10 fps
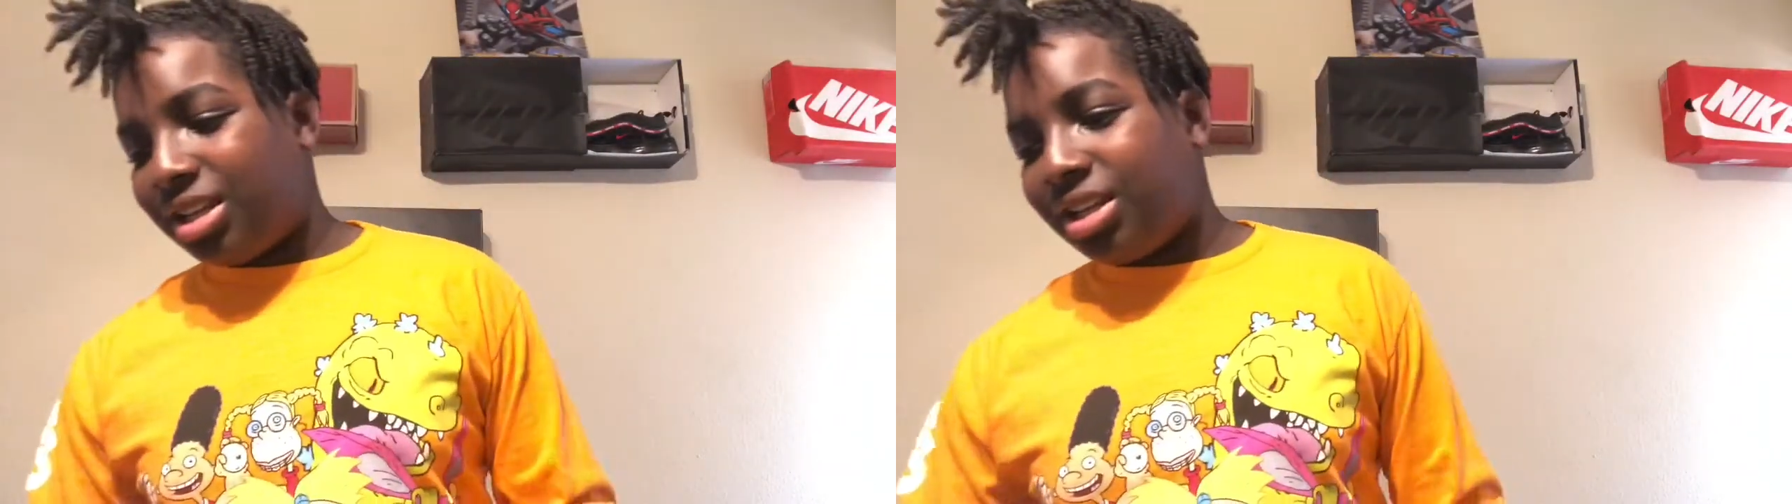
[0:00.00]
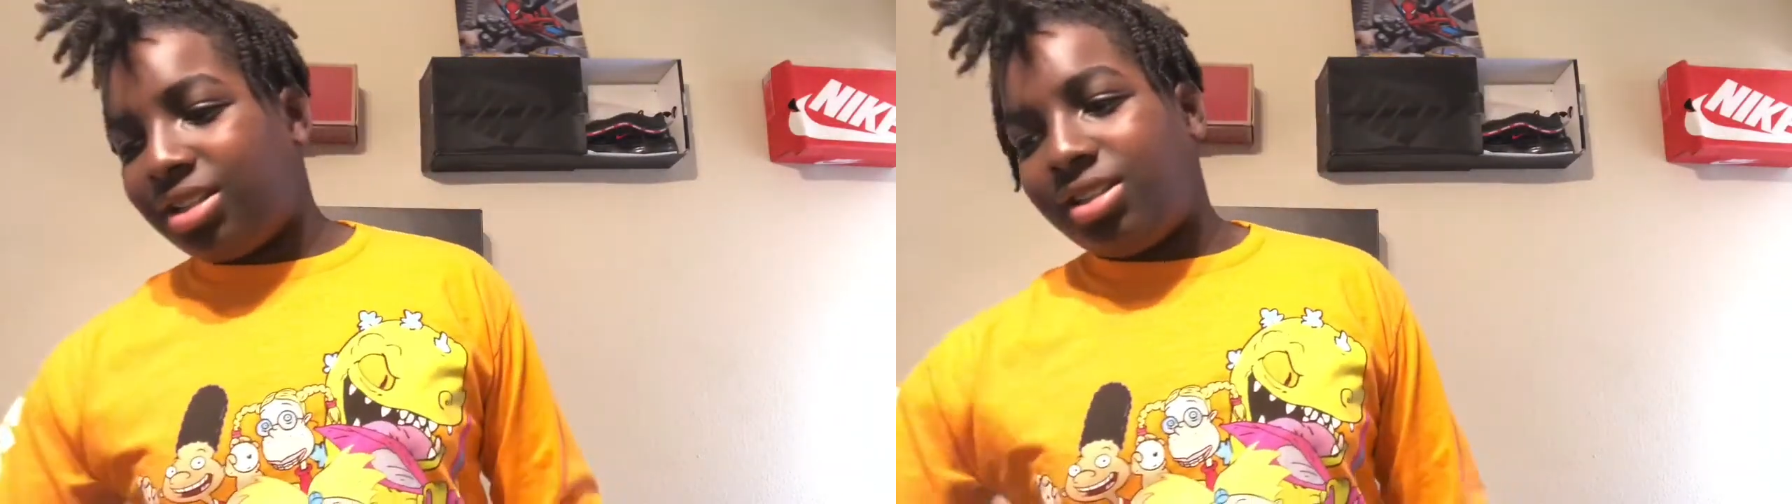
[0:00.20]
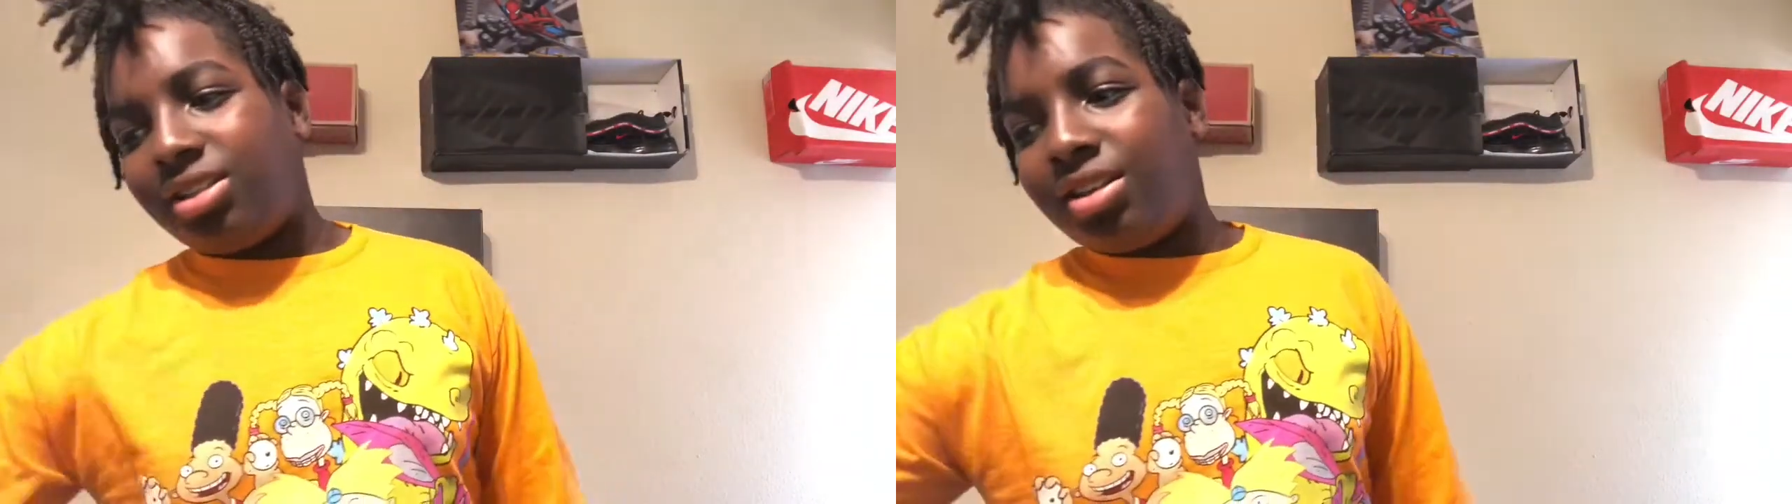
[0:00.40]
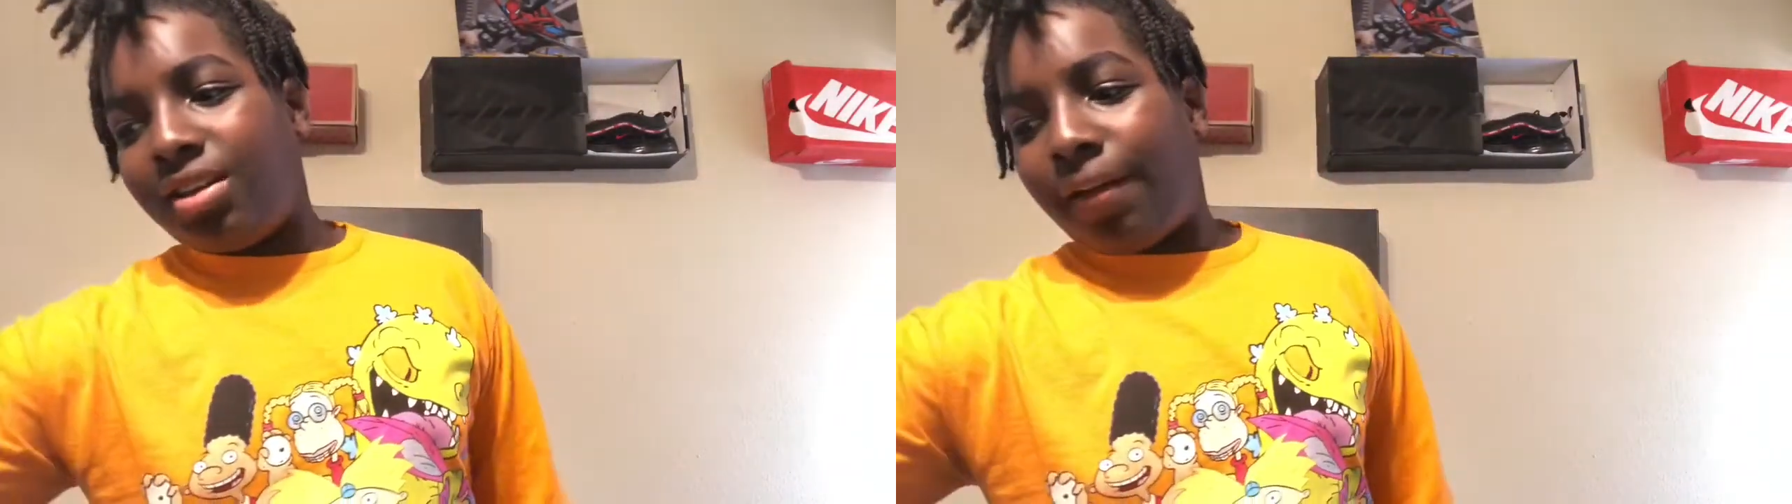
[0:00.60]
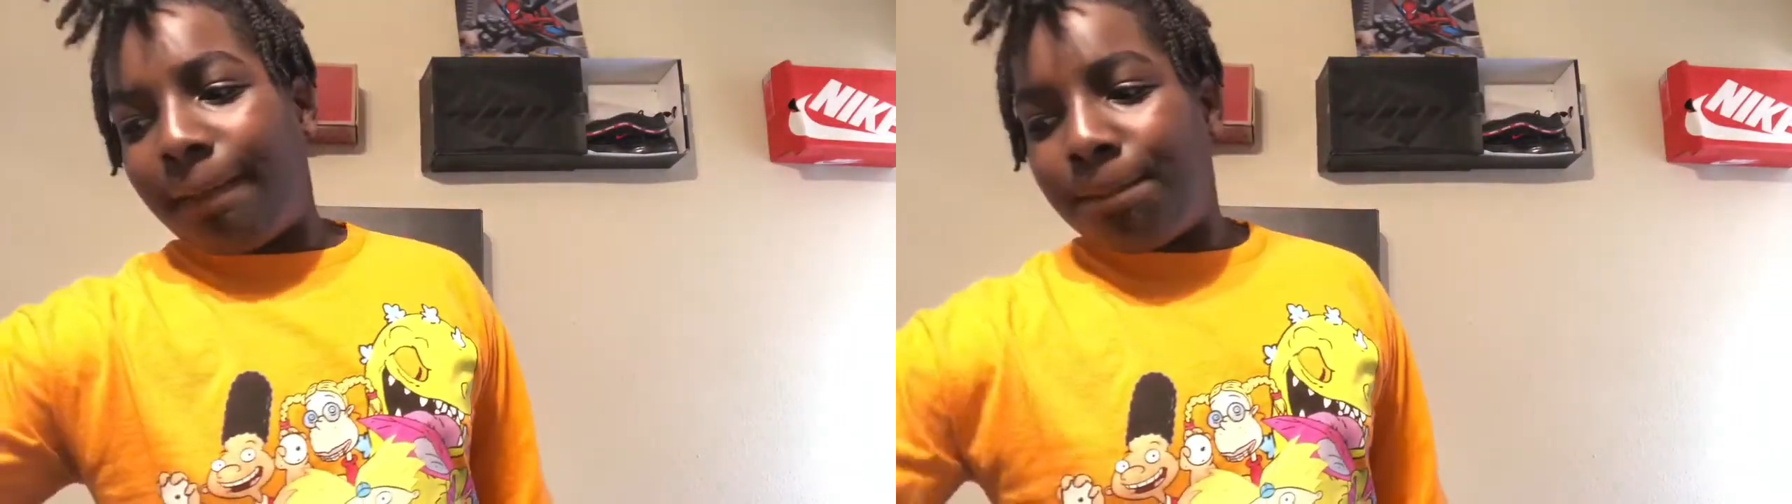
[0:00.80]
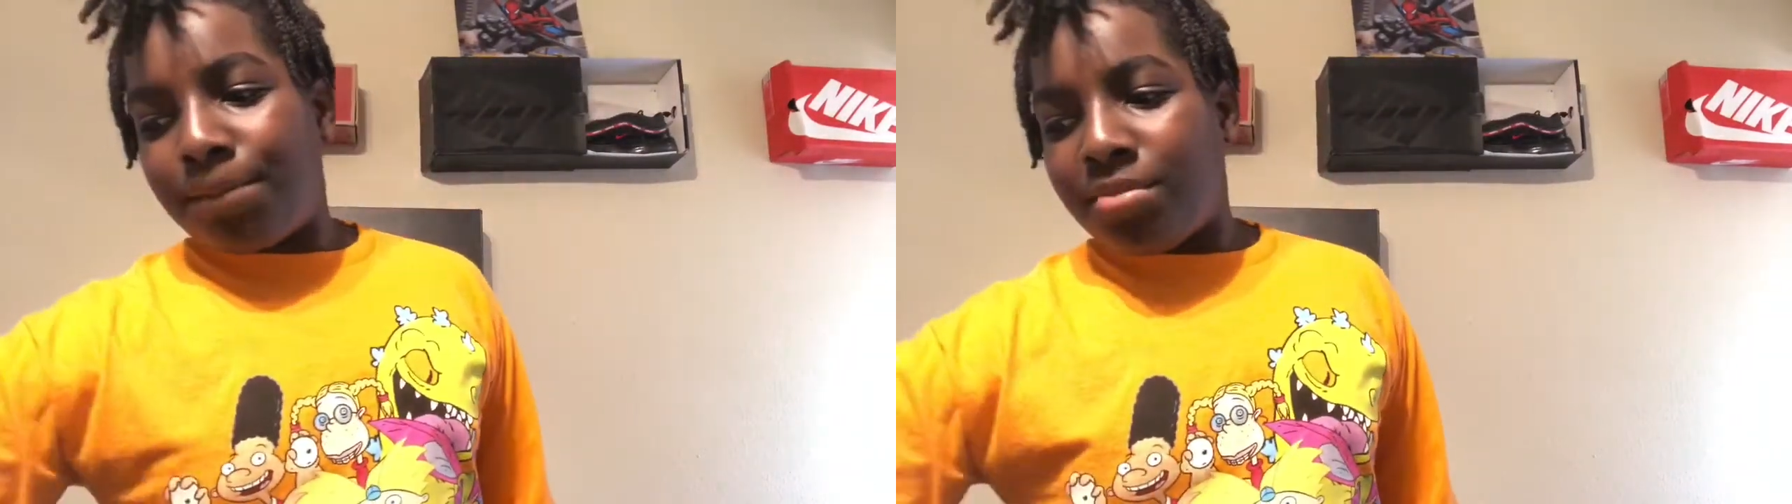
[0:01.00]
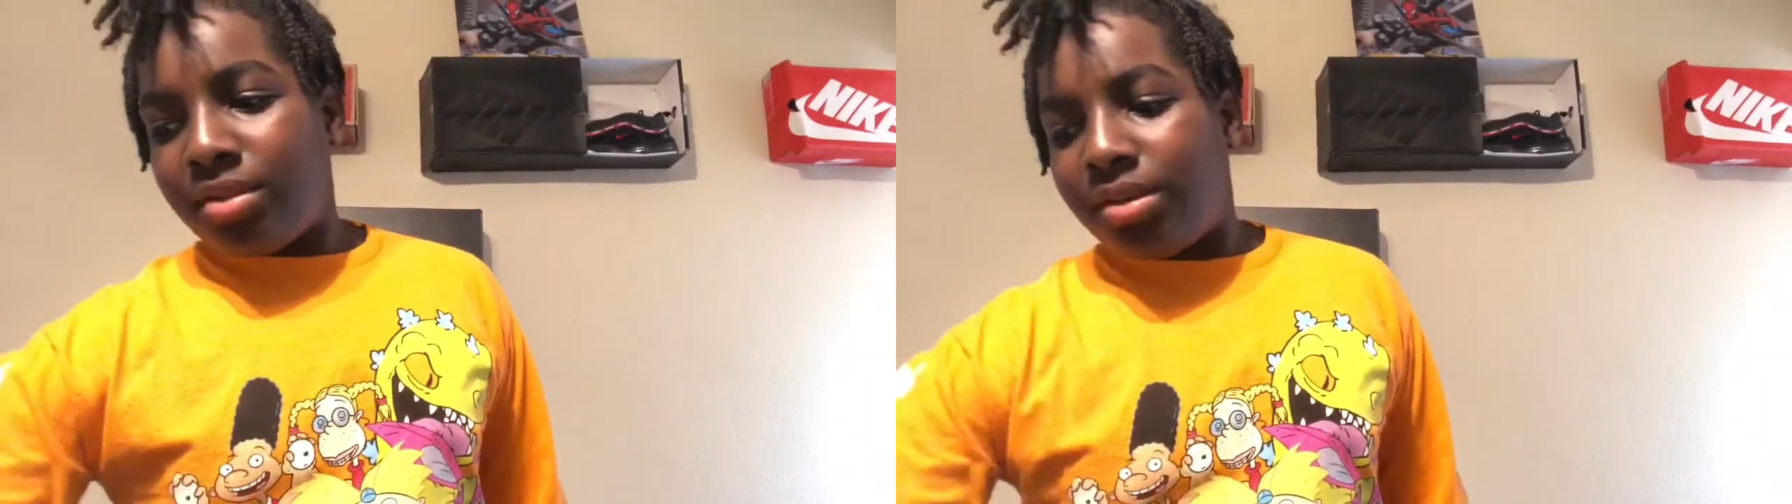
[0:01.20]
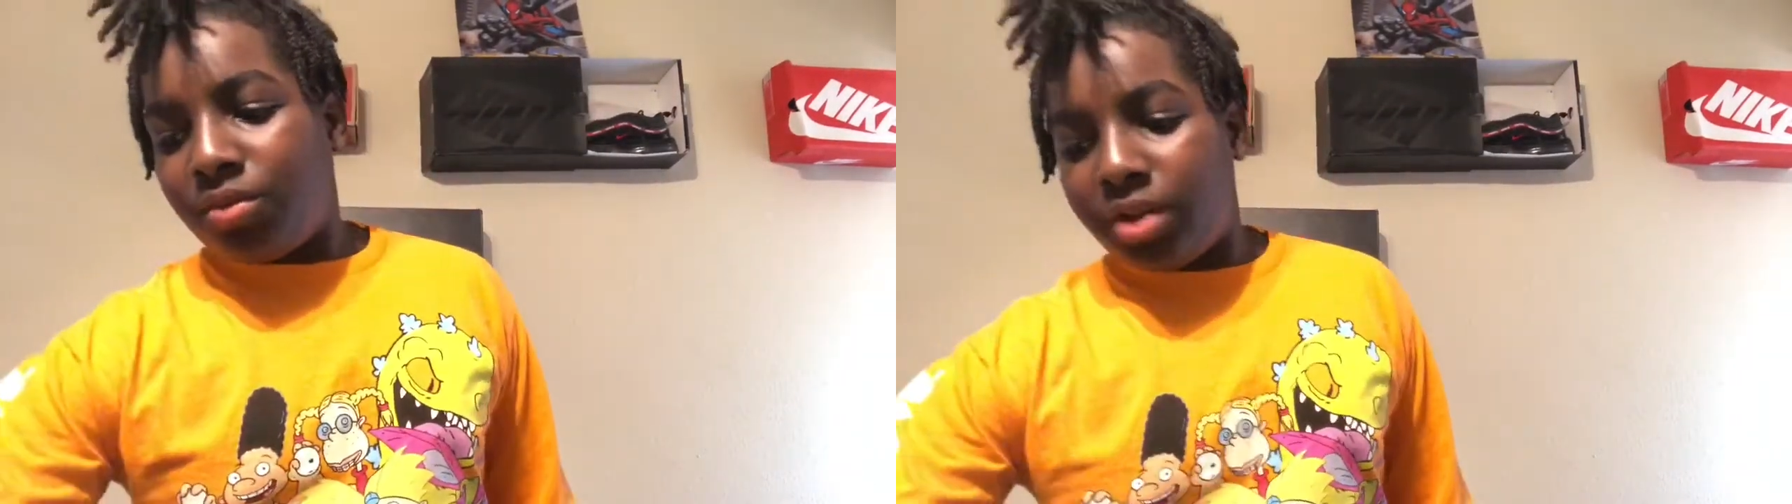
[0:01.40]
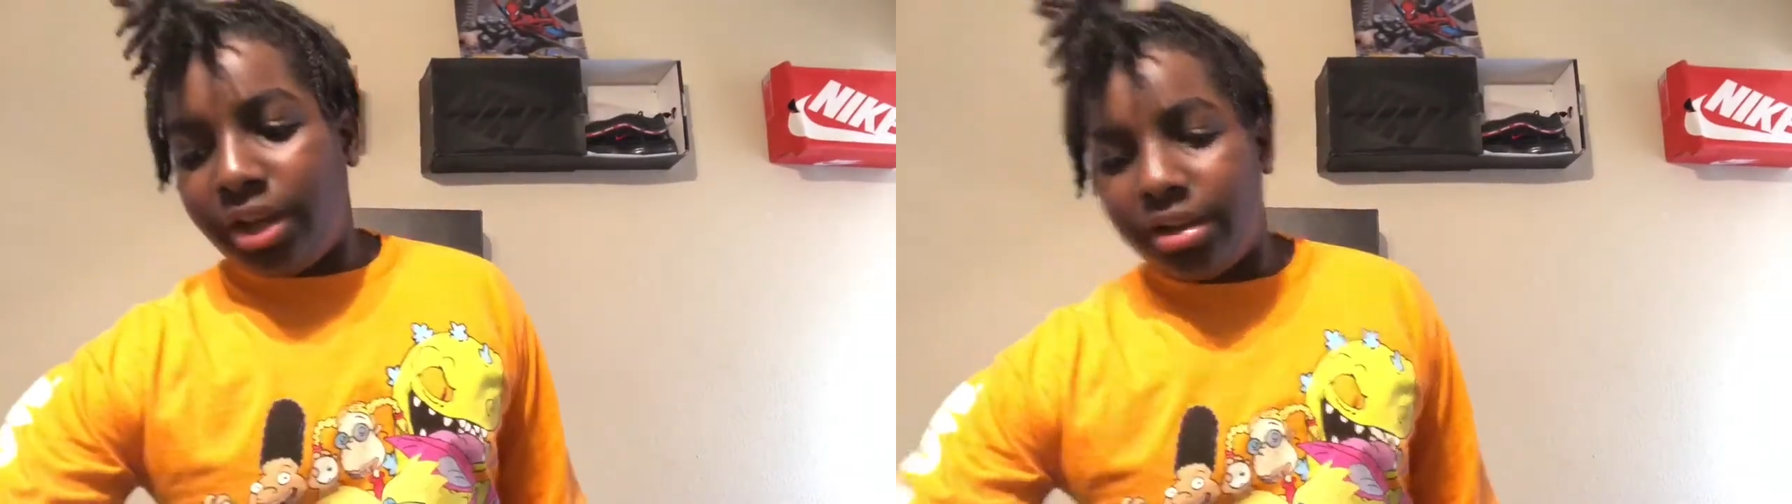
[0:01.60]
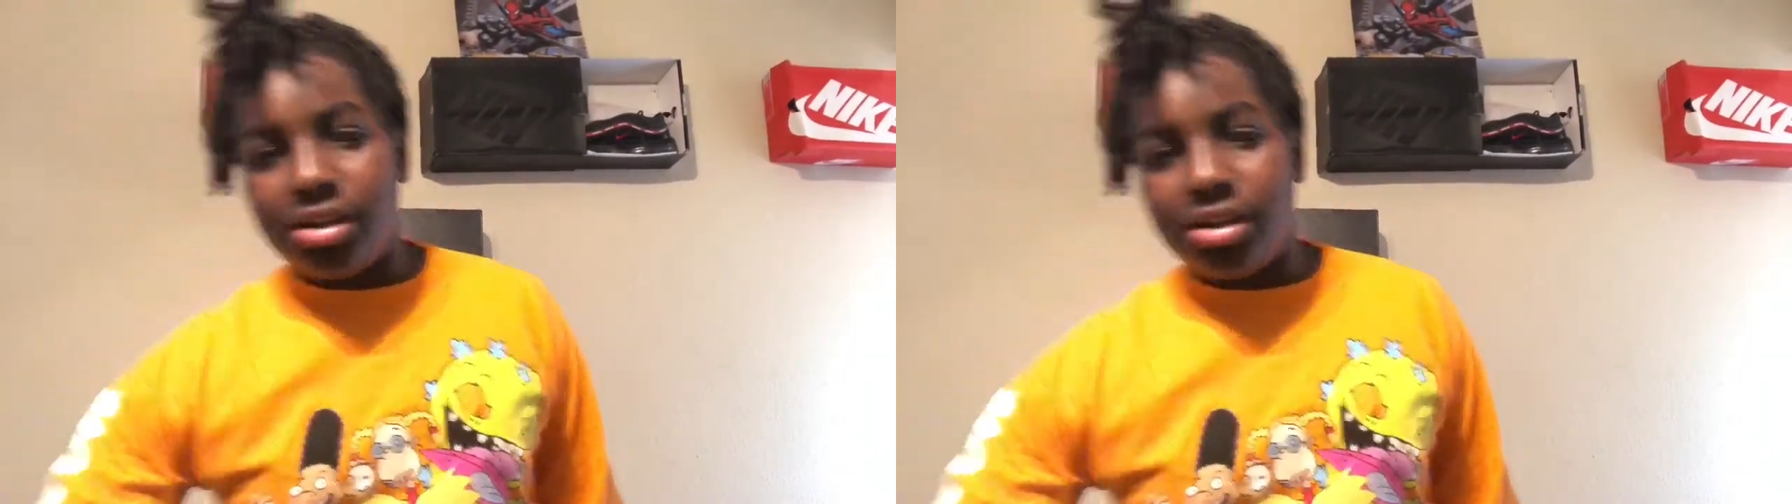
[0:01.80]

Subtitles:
I guess. White.